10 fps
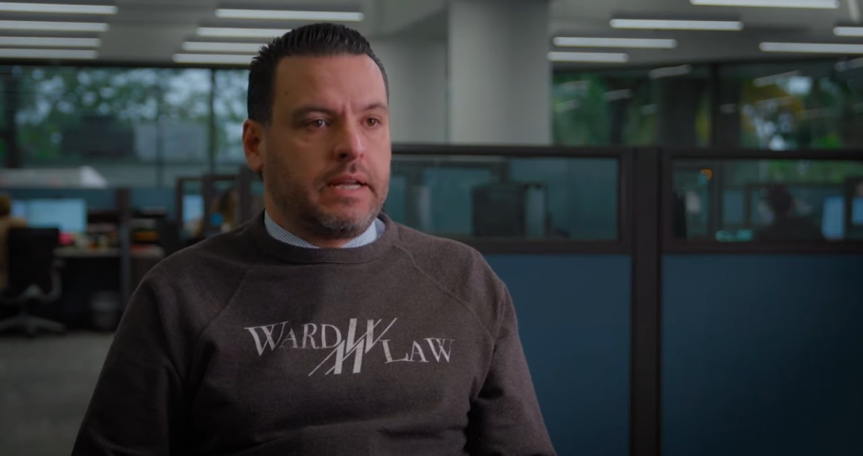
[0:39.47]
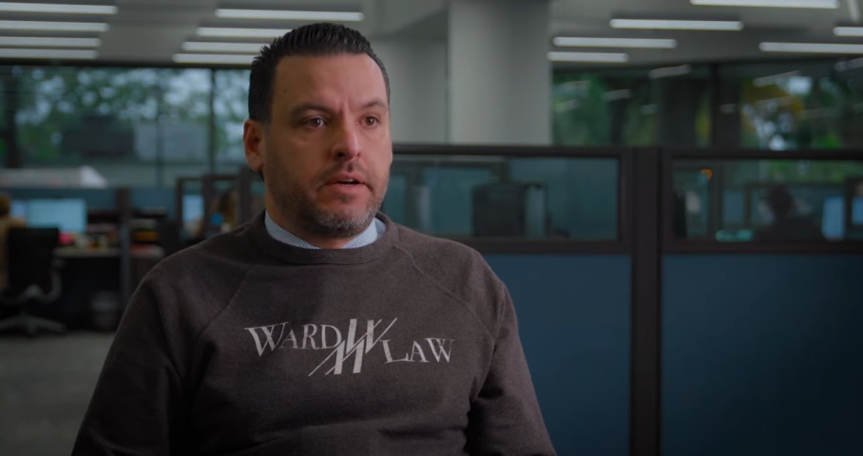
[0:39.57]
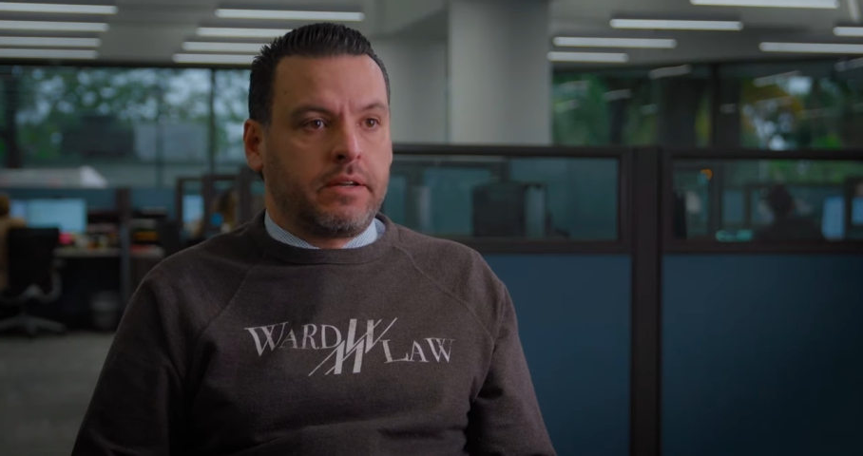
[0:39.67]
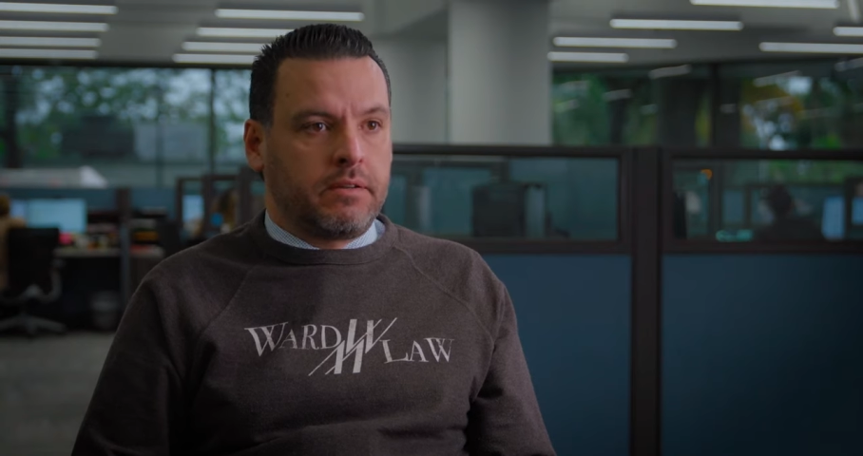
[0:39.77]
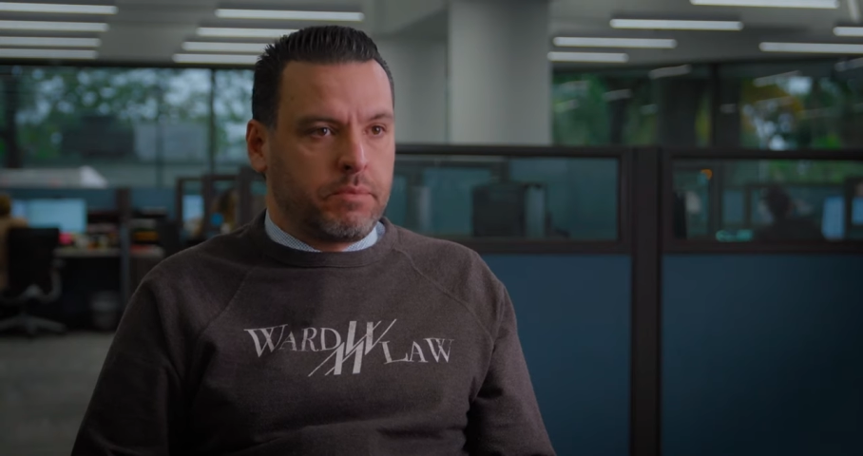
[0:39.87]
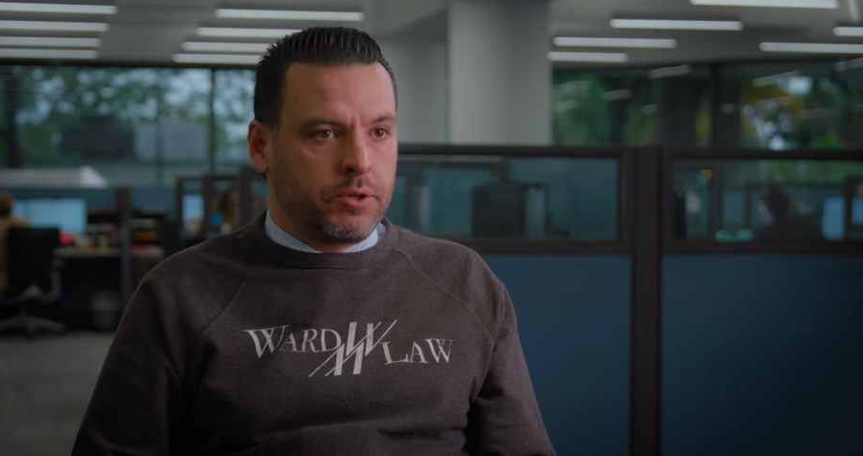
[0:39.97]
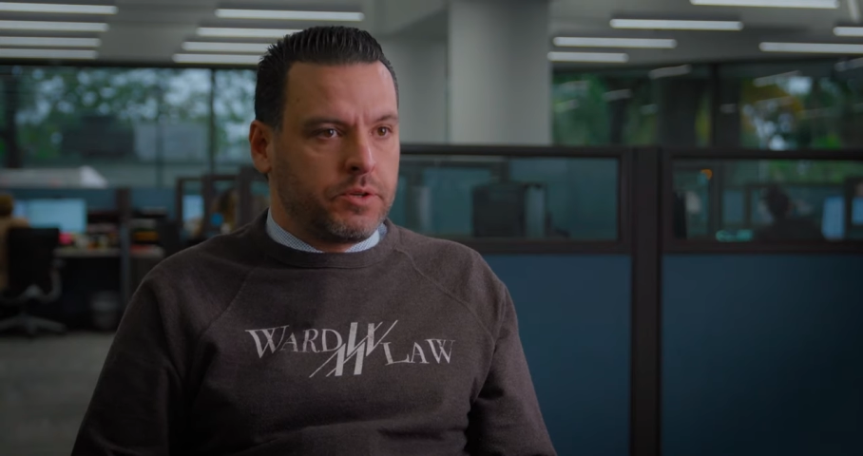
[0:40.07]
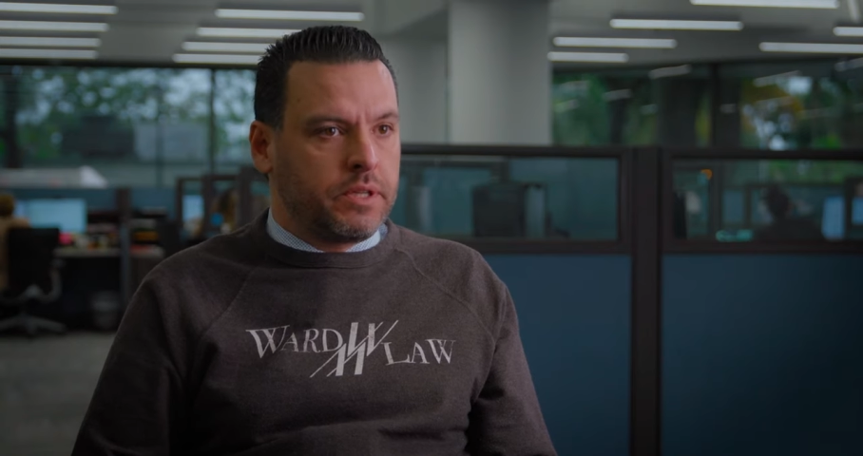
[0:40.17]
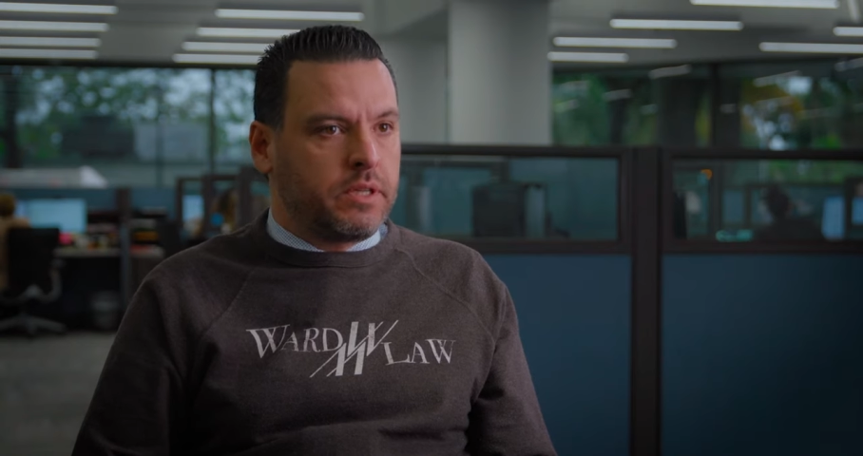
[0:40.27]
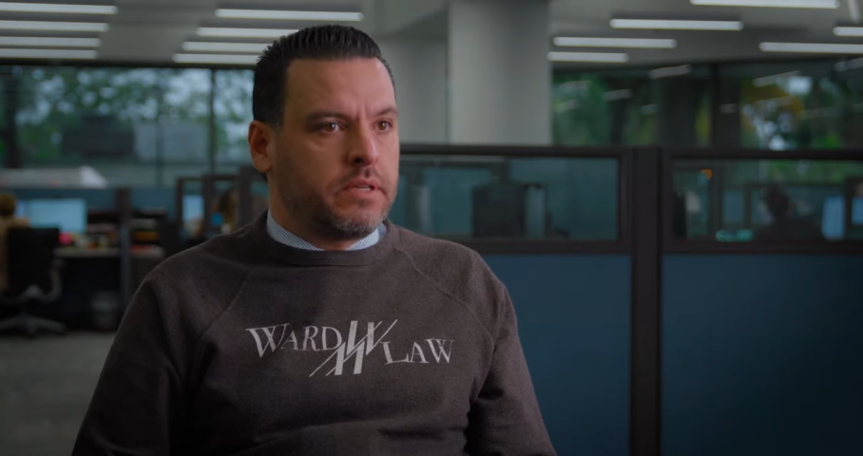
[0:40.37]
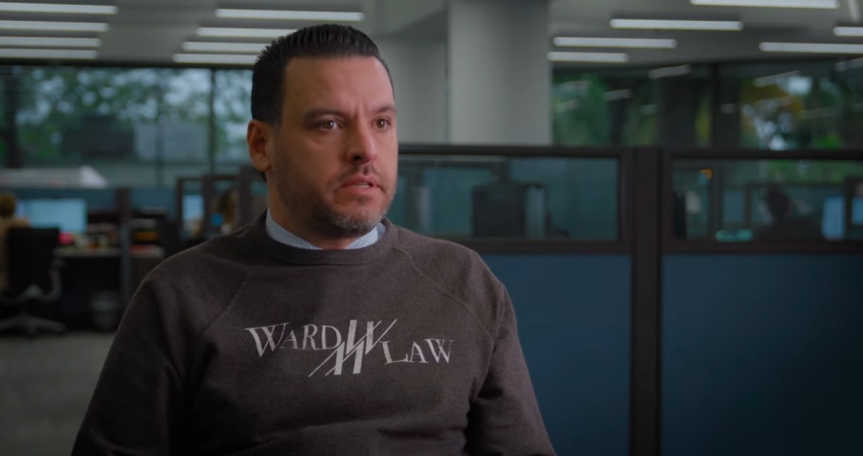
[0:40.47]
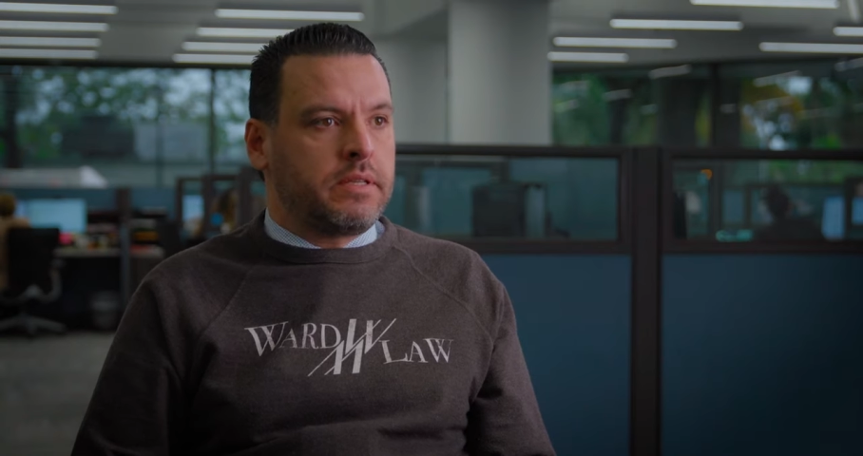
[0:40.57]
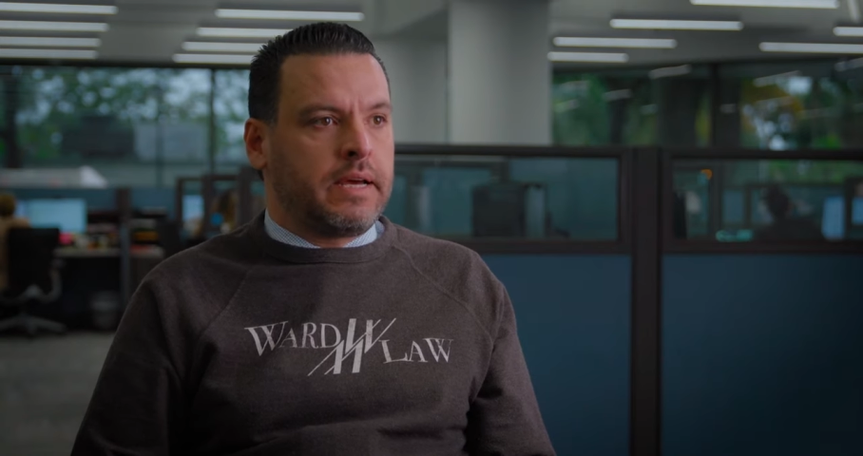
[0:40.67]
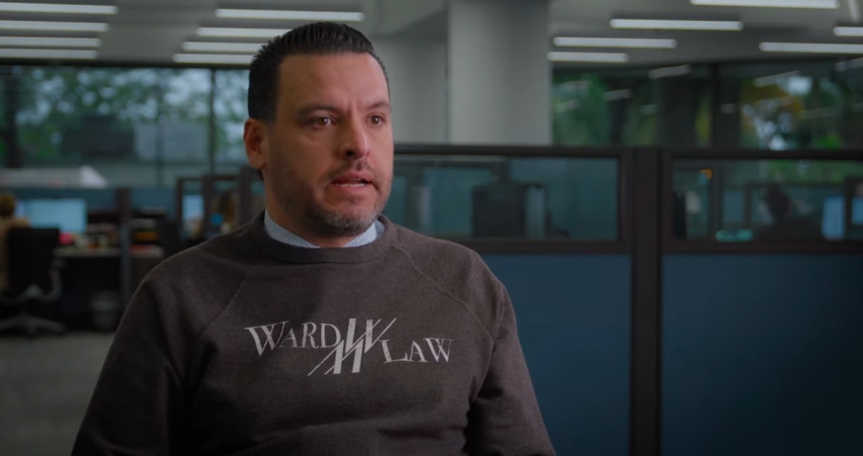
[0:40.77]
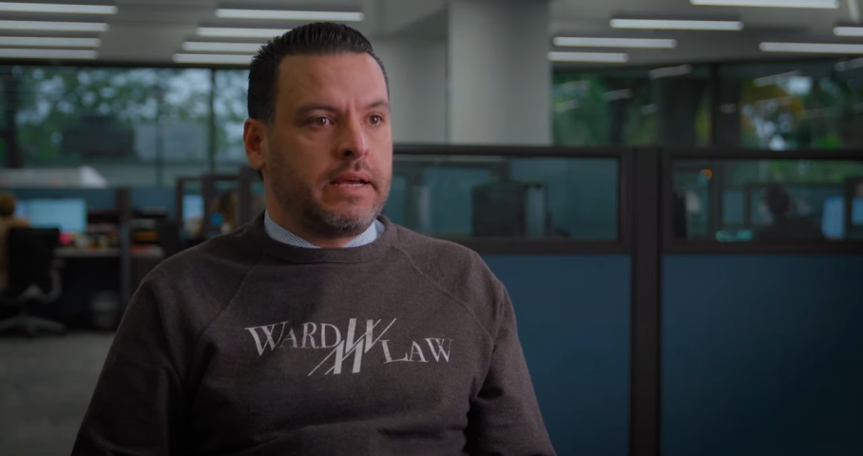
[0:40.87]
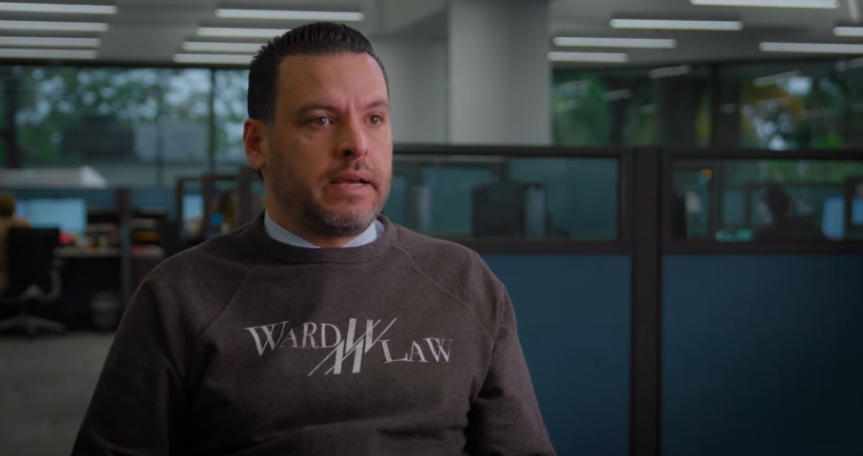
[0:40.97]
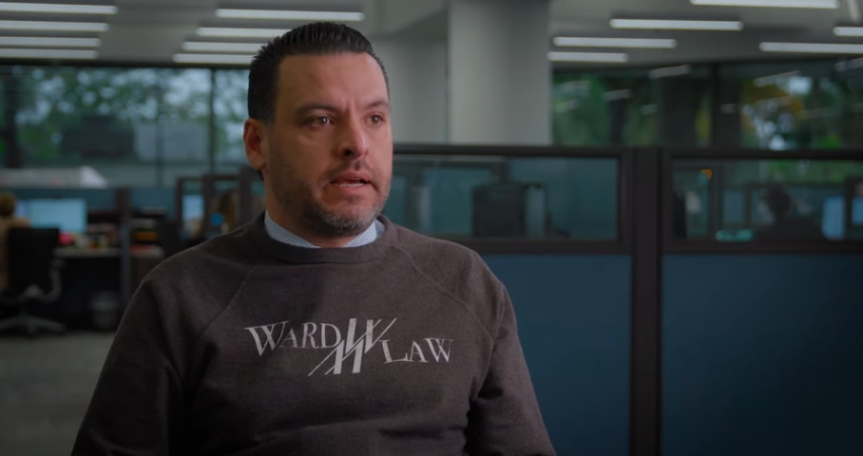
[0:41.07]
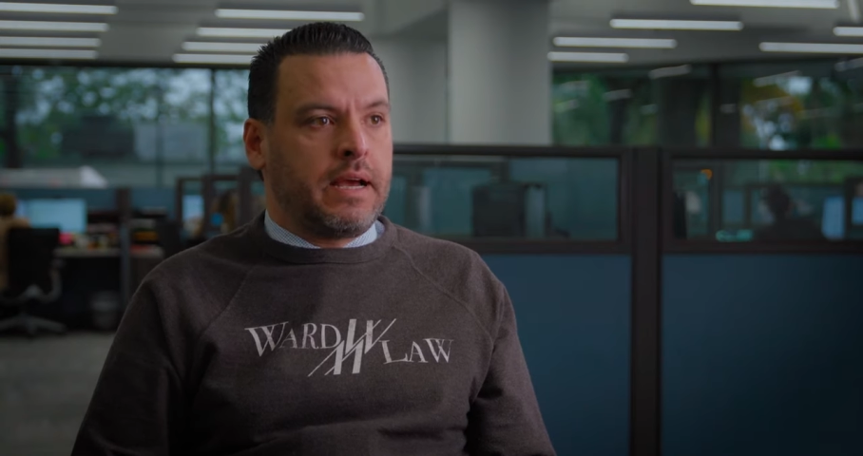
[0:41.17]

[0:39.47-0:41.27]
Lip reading: a lot of opportunities that I